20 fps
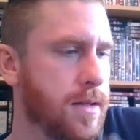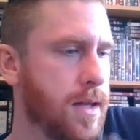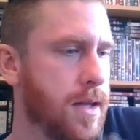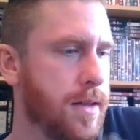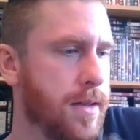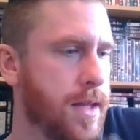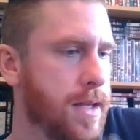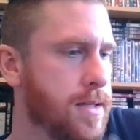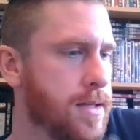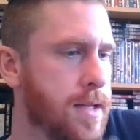
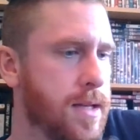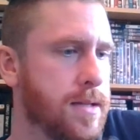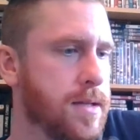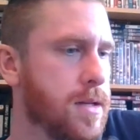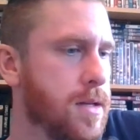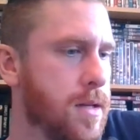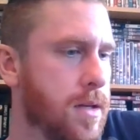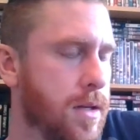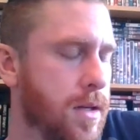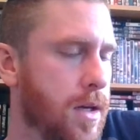this
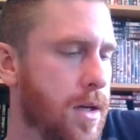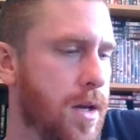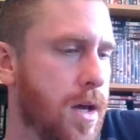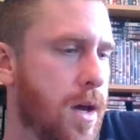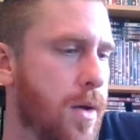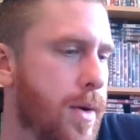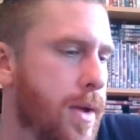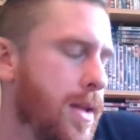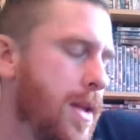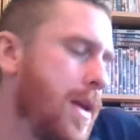isn't,
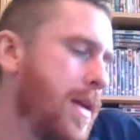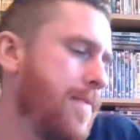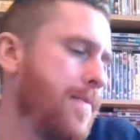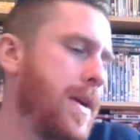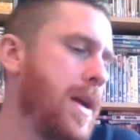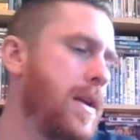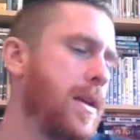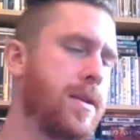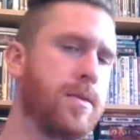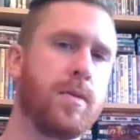
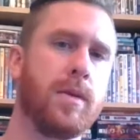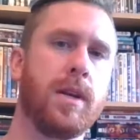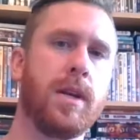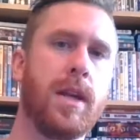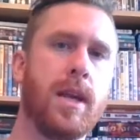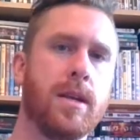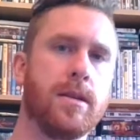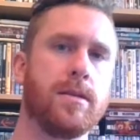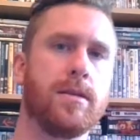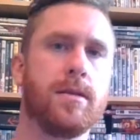it is what it
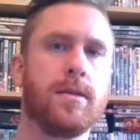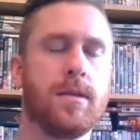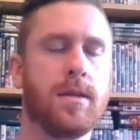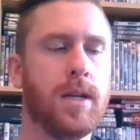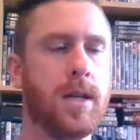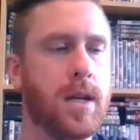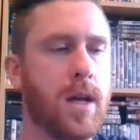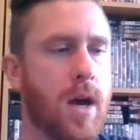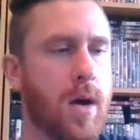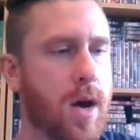is.
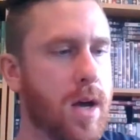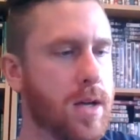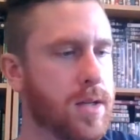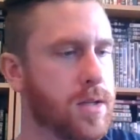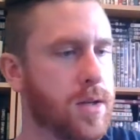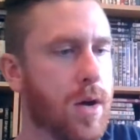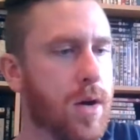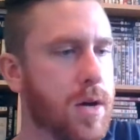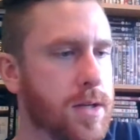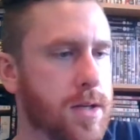As
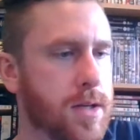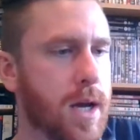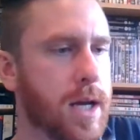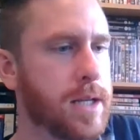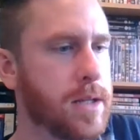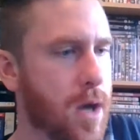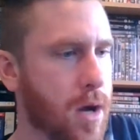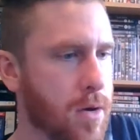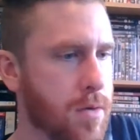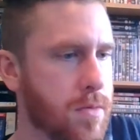long as I
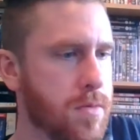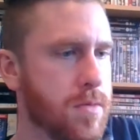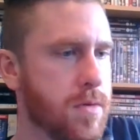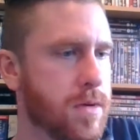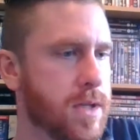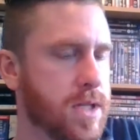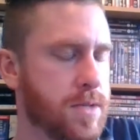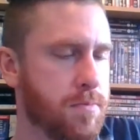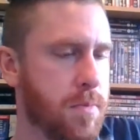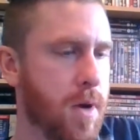don't
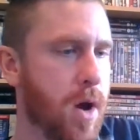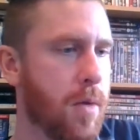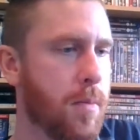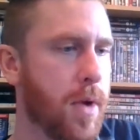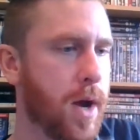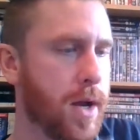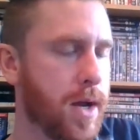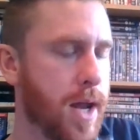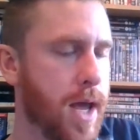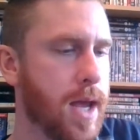spell
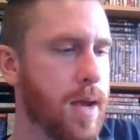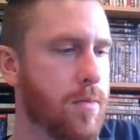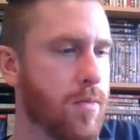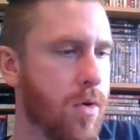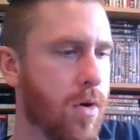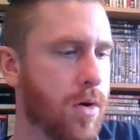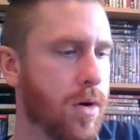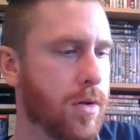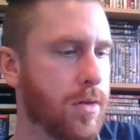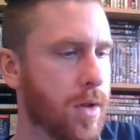my name
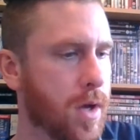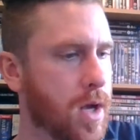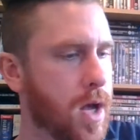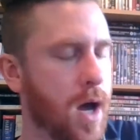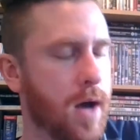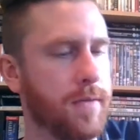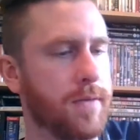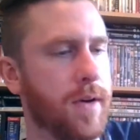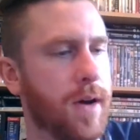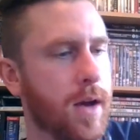wrong on the
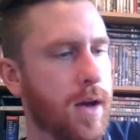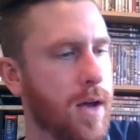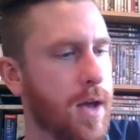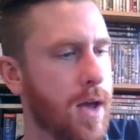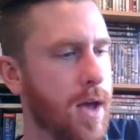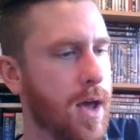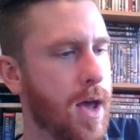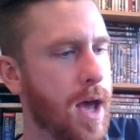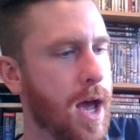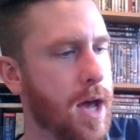cover,
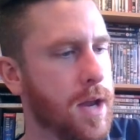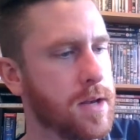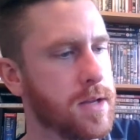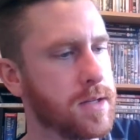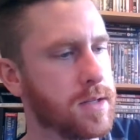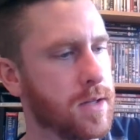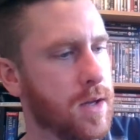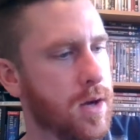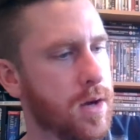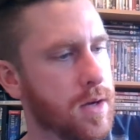and
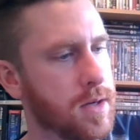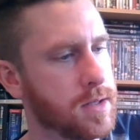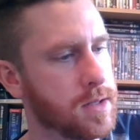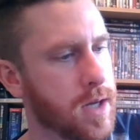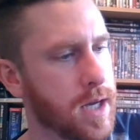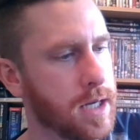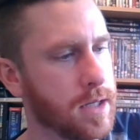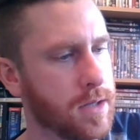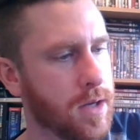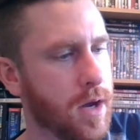as long as
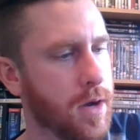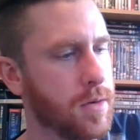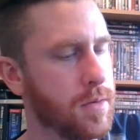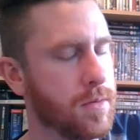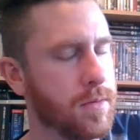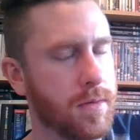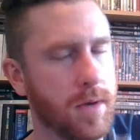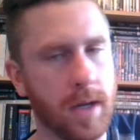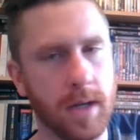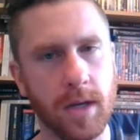I don't,